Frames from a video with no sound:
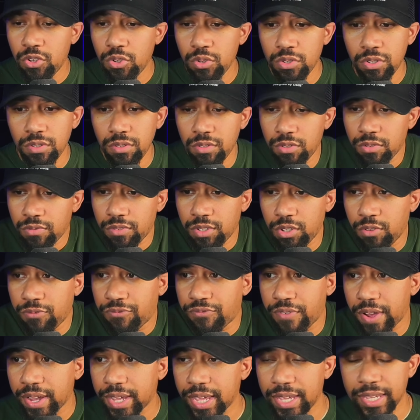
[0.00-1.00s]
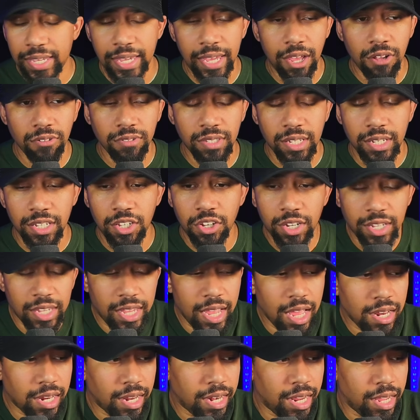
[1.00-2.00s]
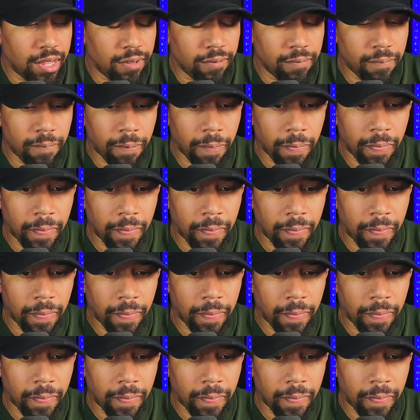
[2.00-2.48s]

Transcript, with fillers: you fucking killed it. You're killing it.